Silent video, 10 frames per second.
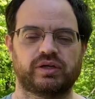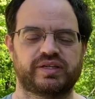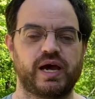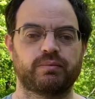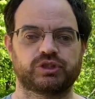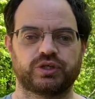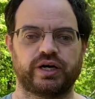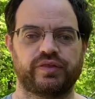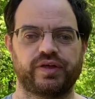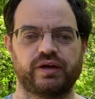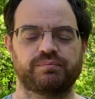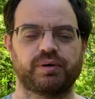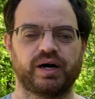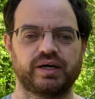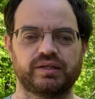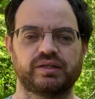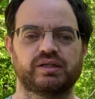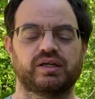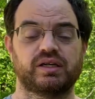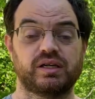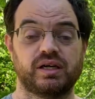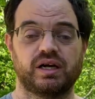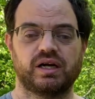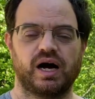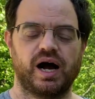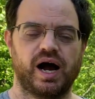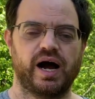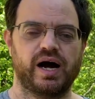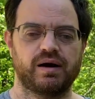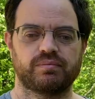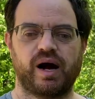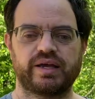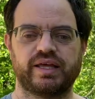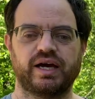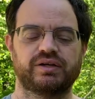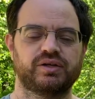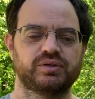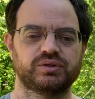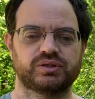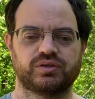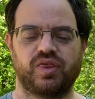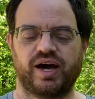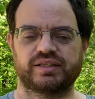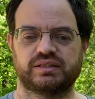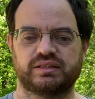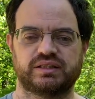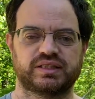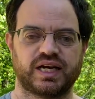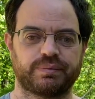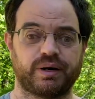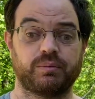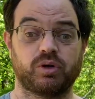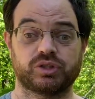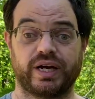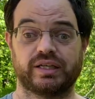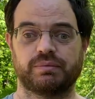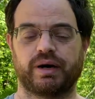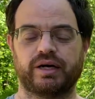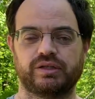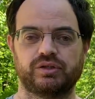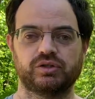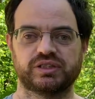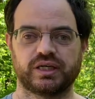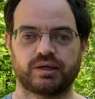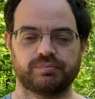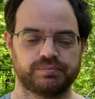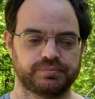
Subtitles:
damaged or anything, but I can't use that setup anymore, so I had to buy a new setup.